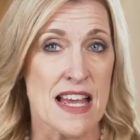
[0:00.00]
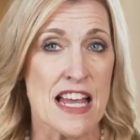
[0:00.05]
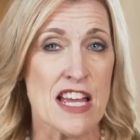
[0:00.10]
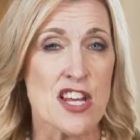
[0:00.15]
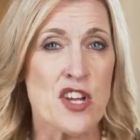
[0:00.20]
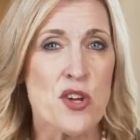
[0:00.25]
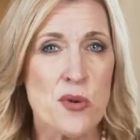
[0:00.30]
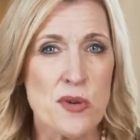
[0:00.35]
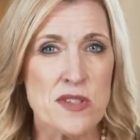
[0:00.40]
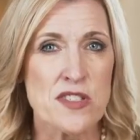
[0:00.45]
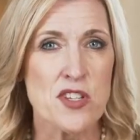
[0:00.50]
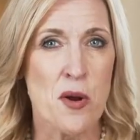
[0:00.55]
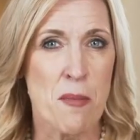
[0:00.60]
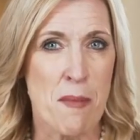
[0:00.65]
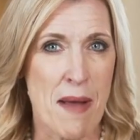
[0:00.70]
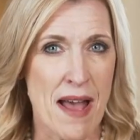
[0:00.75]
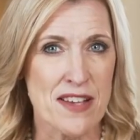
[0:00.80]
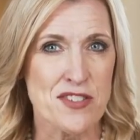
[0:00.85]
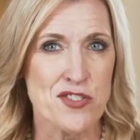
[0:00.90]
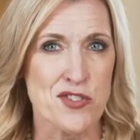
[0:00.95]
And who is our
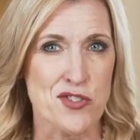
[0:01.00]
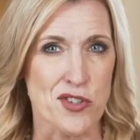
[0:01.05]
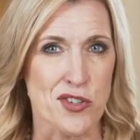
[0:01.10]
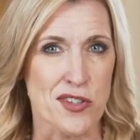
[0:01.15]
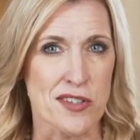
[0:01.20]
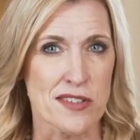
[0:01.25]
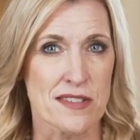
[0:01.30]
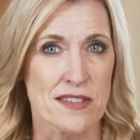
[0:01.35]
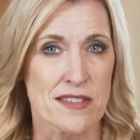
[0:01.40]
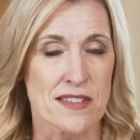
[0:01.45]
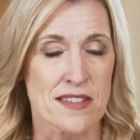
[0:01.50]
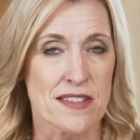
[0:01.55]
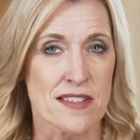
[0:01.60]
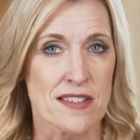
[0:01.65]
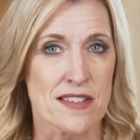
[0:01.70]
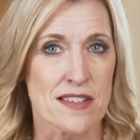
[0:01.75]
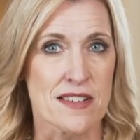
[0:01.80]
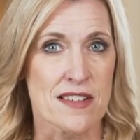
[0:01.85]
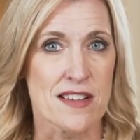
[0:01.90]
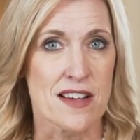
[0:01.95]
master?
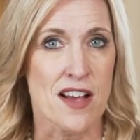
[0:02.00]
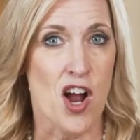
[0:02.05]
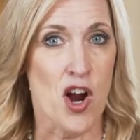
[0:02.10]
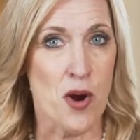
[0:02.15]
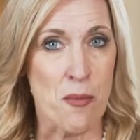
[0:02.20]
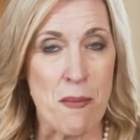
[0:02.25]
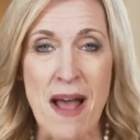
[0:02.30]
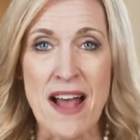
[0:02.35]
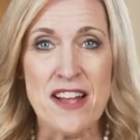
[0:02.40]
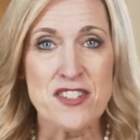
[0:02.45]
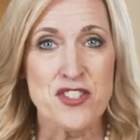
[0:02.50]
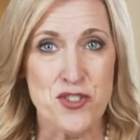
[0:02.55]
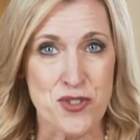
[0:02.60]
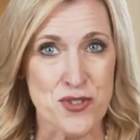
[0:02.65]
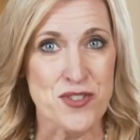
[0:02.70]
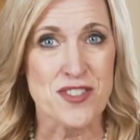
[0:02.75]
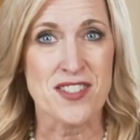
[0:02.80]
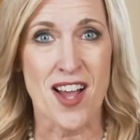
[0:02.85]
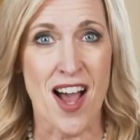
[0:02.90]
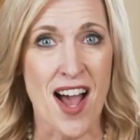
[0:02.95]
Our master
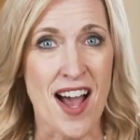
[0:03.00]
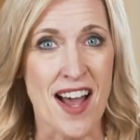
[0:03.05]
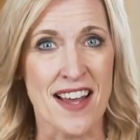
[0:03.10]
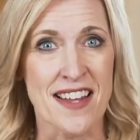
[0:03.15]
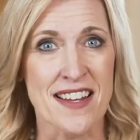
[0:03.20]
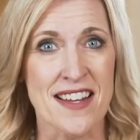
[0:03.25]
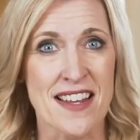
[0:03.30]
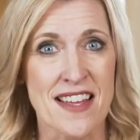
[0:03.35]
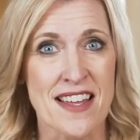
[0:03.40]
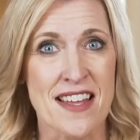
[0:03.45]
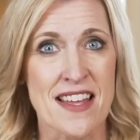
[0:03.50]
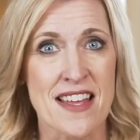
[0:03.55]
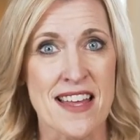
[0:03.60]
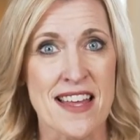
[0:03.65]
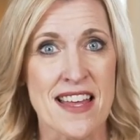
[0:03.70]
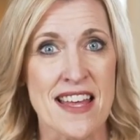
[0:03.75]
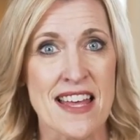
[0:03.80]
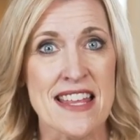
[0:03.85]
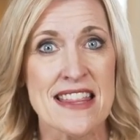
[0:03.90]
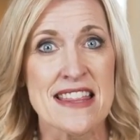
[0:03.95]
is God.
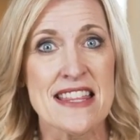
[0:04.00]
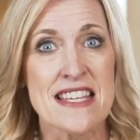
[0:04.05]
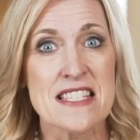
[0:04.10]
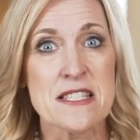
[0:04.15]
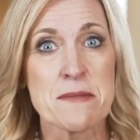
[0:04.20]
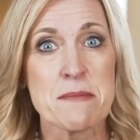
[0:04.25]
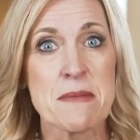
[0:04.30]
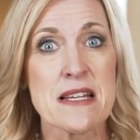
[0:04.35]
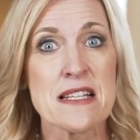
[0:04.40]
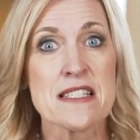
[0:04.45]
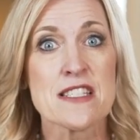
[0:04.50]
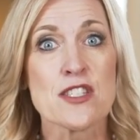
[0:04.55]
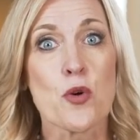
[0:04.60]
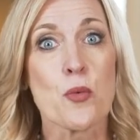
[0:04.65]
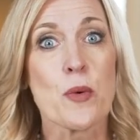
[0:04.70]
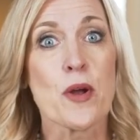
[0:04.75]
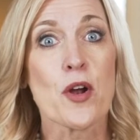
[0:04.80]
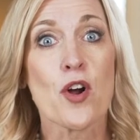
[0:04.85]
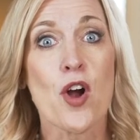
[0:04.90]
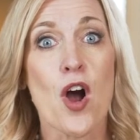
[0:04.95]
This means that
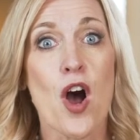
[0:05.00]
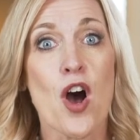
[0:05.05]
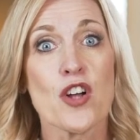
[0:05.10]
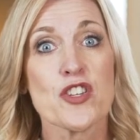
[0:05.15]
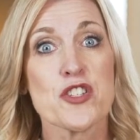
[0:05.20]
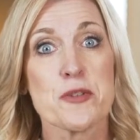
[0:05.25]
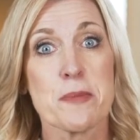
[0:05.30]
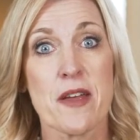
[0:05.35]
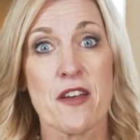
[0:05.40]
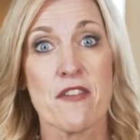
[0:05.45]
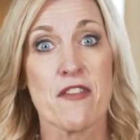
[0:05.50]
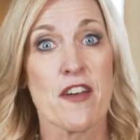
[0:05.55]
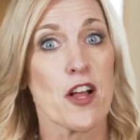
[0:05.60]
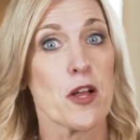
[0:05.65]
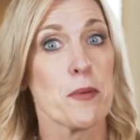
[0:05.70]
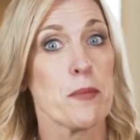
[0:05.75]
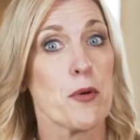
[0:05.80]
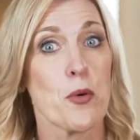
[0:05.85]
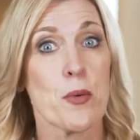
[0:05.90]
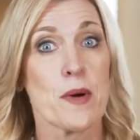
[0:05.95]
we are called to be
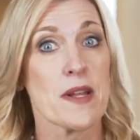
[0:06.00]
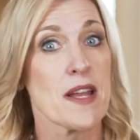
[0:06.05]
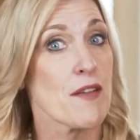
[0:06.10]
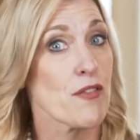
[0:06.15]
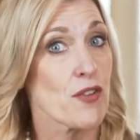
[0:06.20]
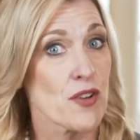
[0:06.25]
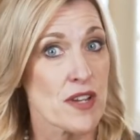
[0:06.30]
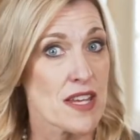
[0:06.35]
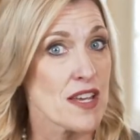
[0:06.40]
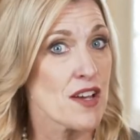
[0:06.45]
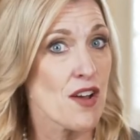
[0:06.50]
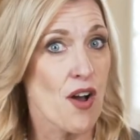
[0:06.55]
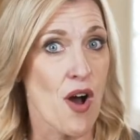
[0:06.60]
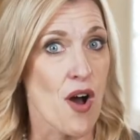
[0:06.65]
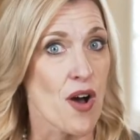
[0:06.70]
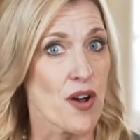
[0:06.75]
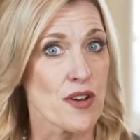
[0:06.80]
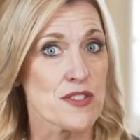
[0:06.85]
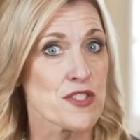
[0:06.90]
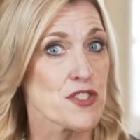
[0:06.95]
available whenever he
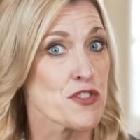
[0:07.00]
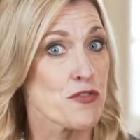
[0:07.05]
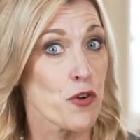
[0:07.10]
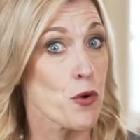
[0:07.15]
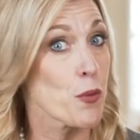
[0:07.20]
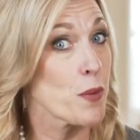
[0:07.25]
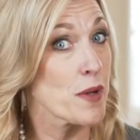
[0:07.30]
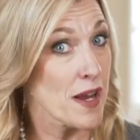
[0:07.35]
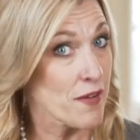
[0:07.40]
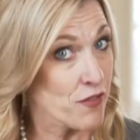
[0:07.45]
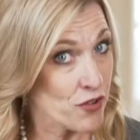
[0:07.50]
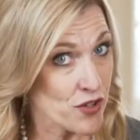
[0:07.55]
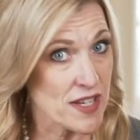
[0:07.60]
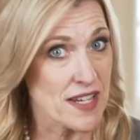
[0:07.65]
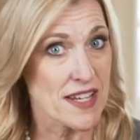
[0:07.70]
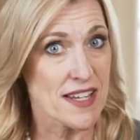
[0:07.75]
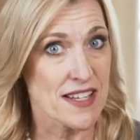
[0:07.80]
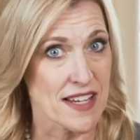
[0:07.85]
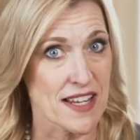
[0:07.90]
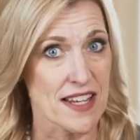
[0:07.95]
calls for whatever
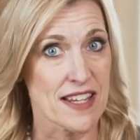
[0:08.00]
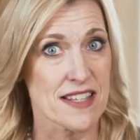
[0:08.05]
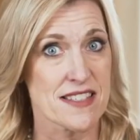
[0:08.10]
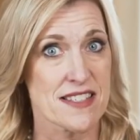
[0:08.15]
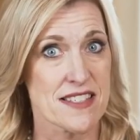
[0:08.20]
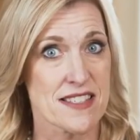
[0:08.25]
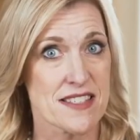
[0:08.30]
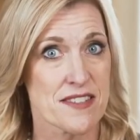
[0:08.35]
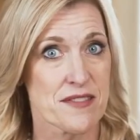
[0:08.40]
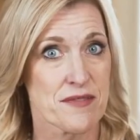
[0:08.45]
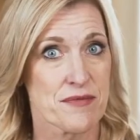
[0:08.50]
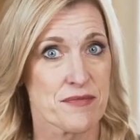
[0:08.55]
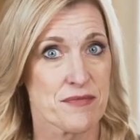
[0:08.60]
he needs.